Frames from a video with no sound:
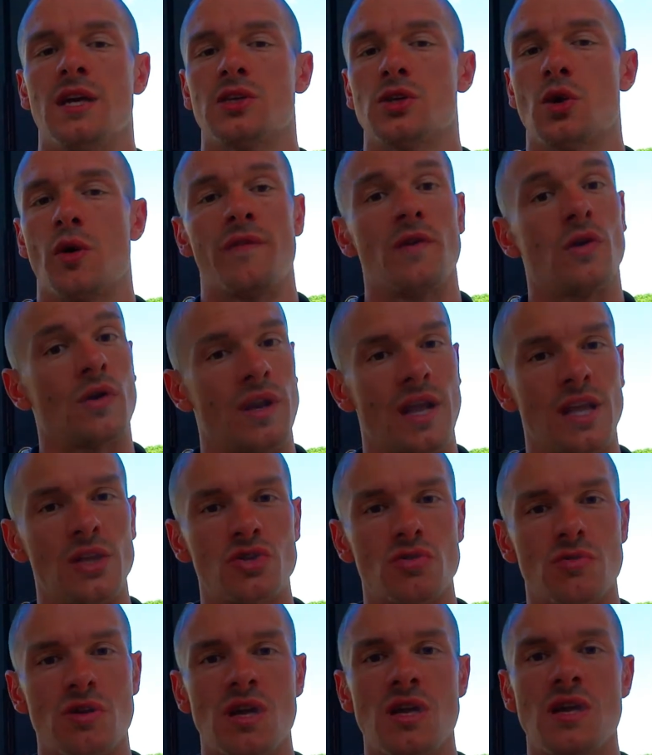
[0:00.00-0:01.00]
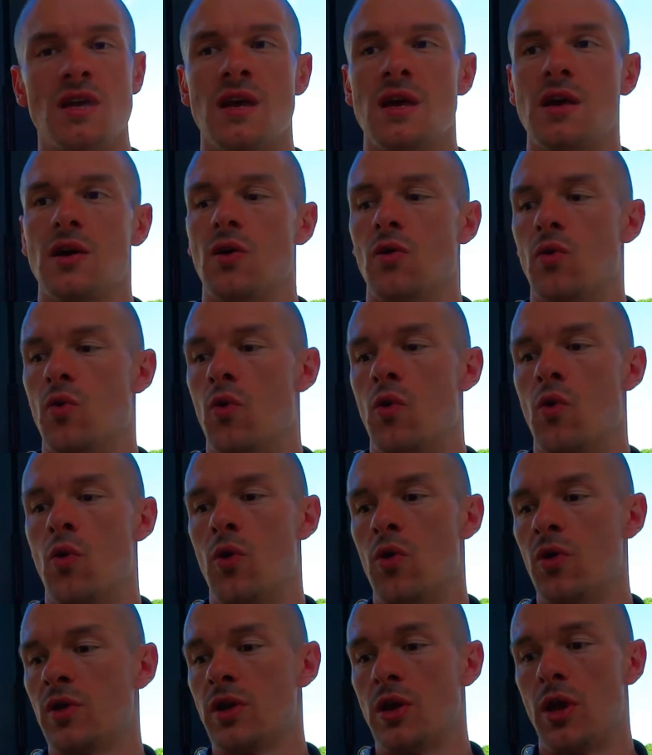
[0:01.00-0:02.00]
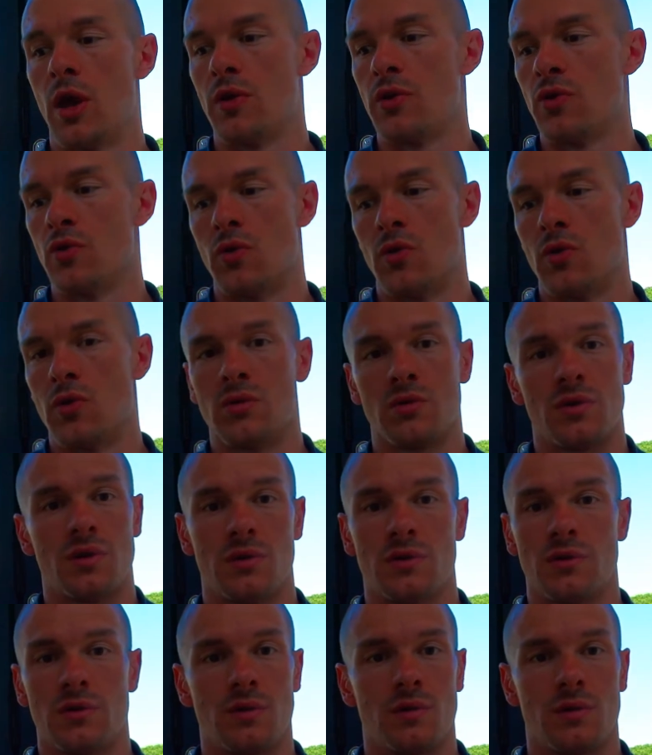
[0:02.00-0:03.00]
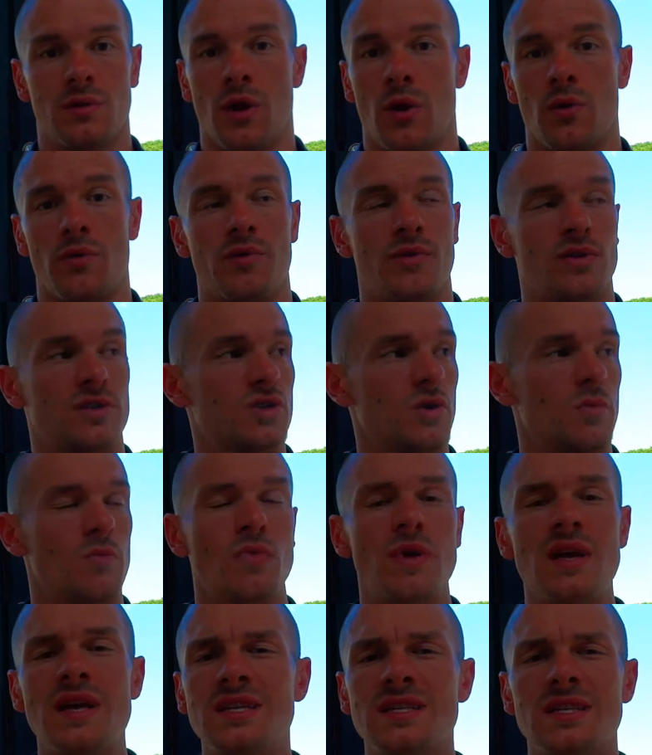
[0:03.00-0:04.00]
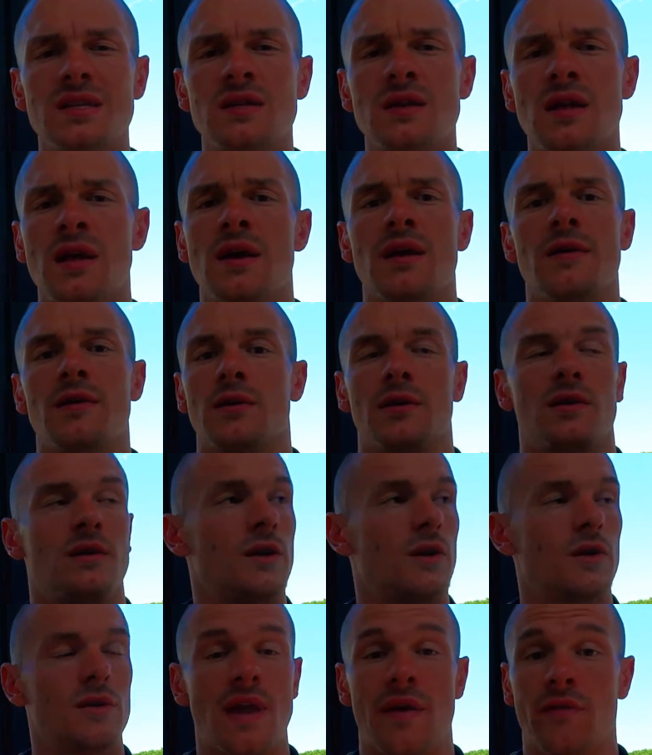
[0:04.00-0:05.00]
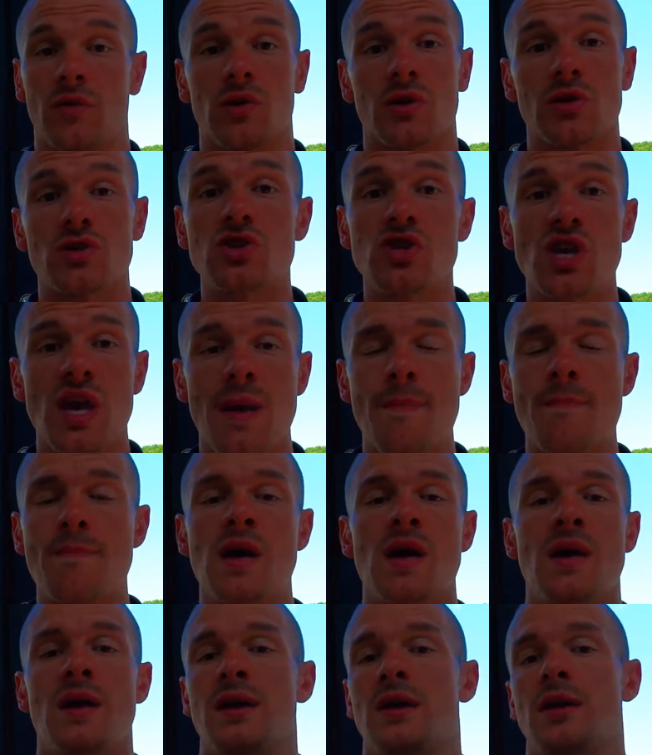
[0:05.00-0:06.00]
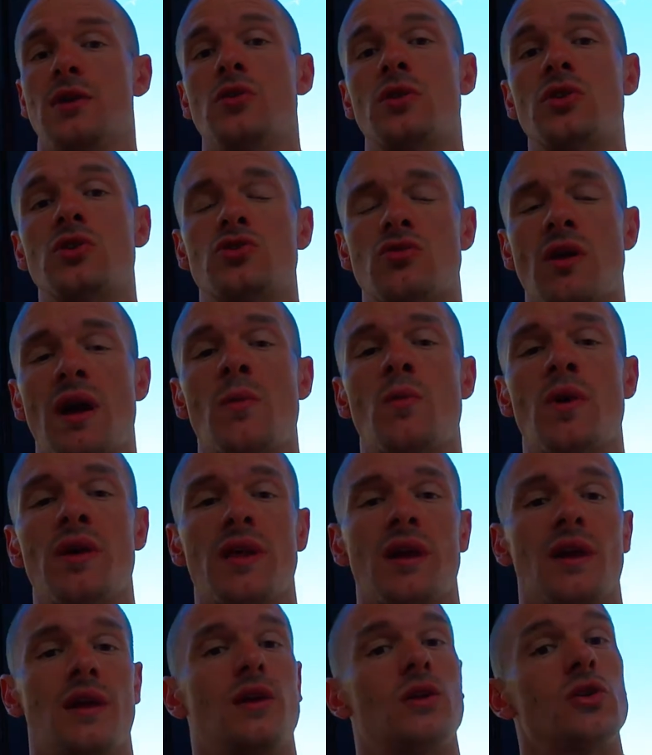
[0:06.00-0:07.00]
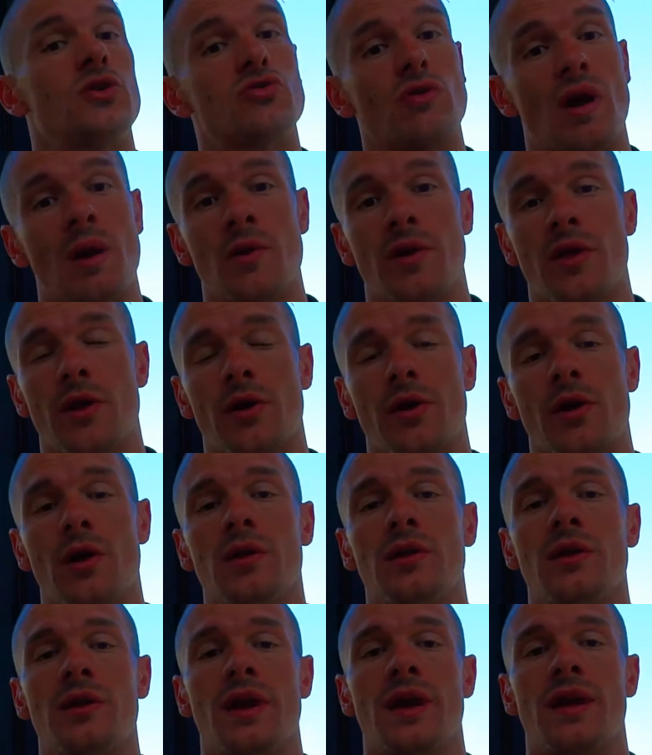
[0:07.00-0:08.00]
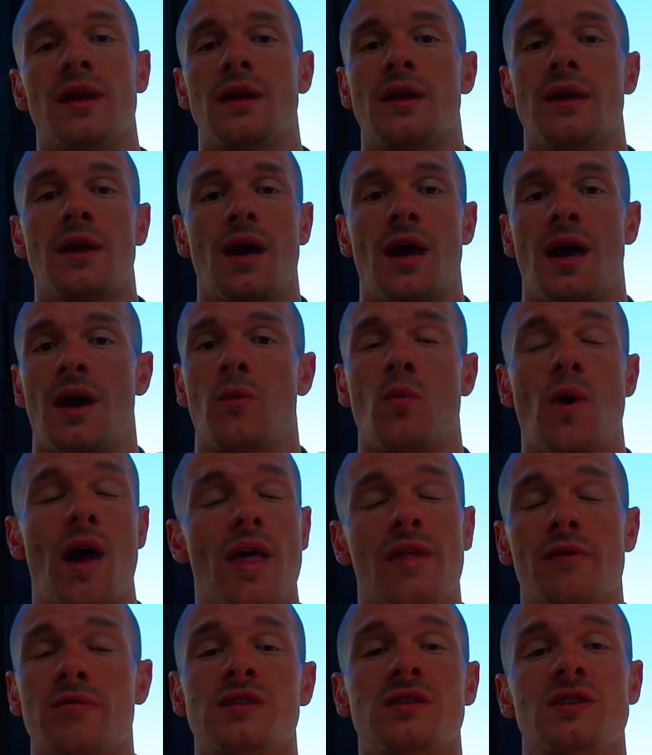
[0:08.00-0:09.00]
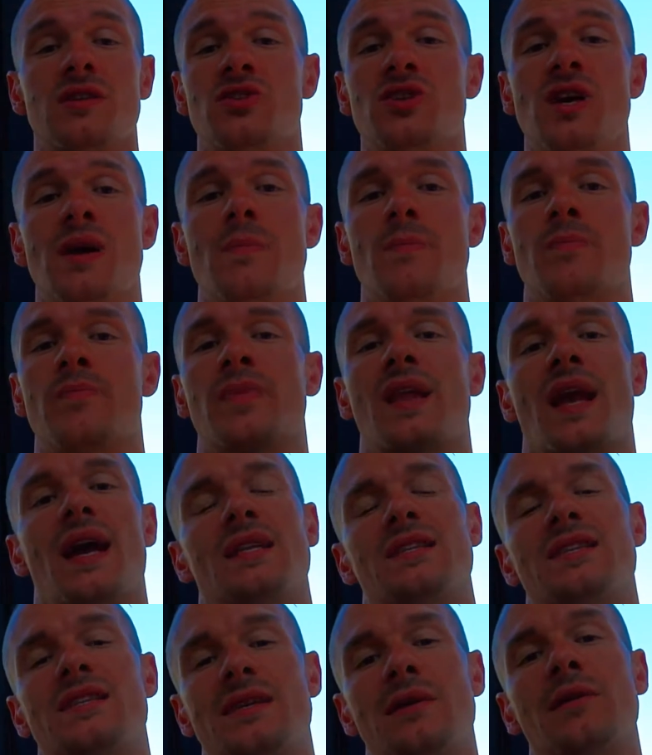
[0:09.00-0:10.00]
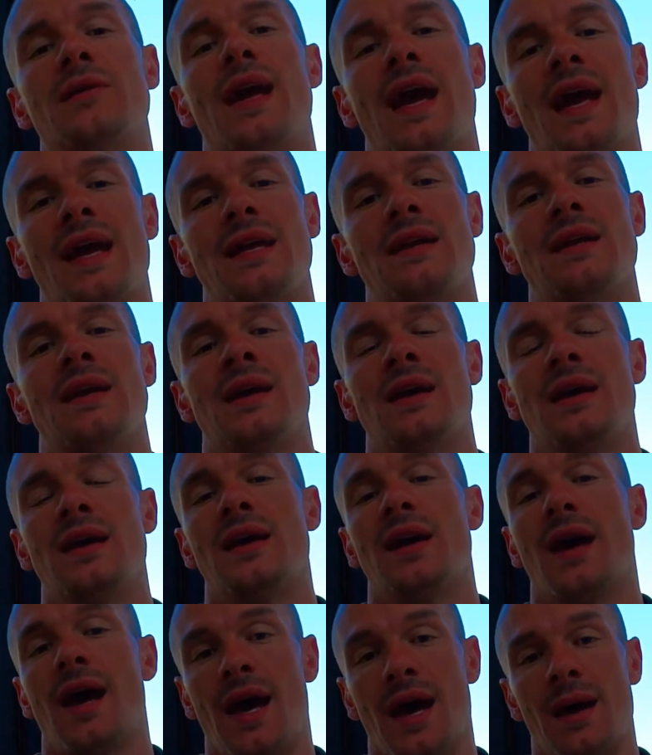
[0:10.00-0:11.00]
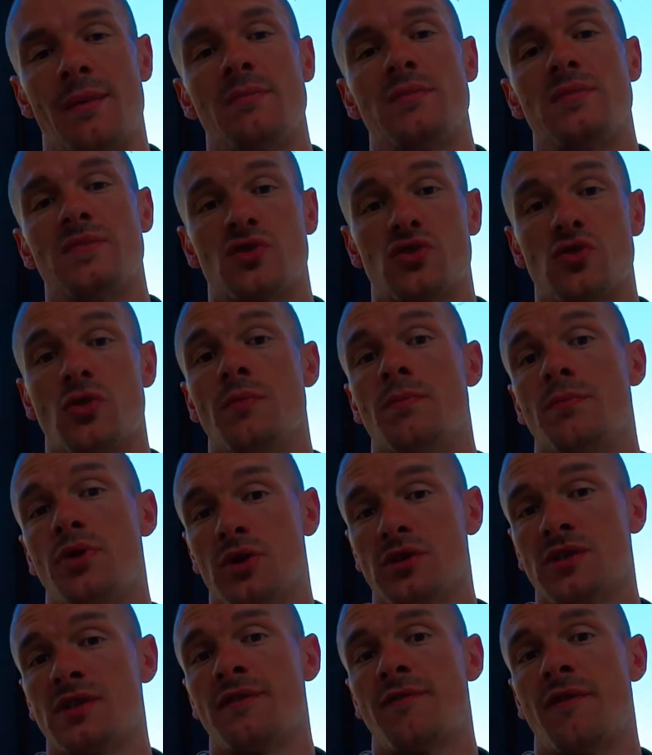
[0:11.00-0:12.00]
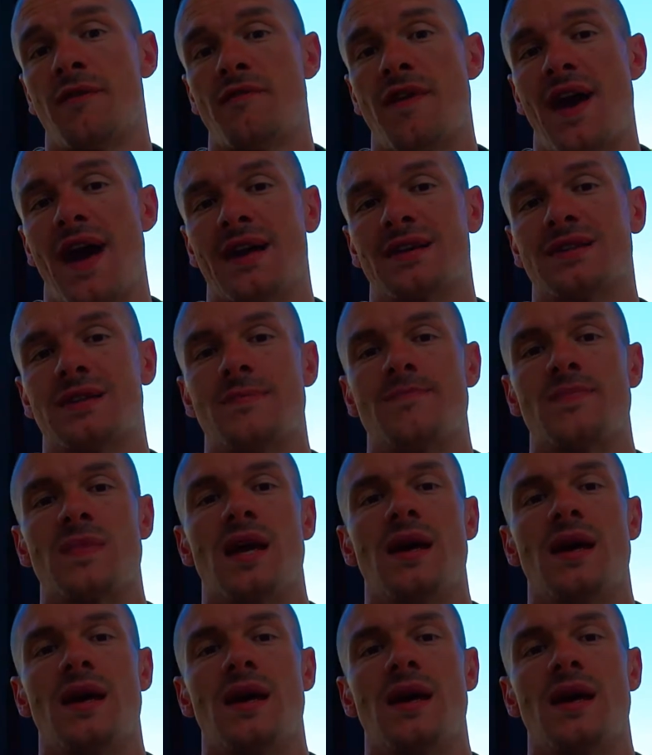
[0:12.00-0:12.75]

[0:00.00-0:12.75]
So if you've got an injury, or there's some reason you haven't got a gym, you can train with it. You could train with it on holiday where there isn't a gym and still gain some positive effect.